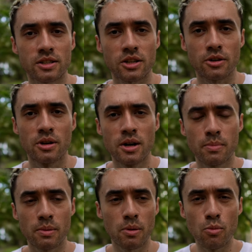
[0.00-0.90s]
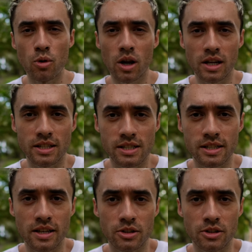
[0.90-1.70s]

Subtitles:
So people are more likely to see their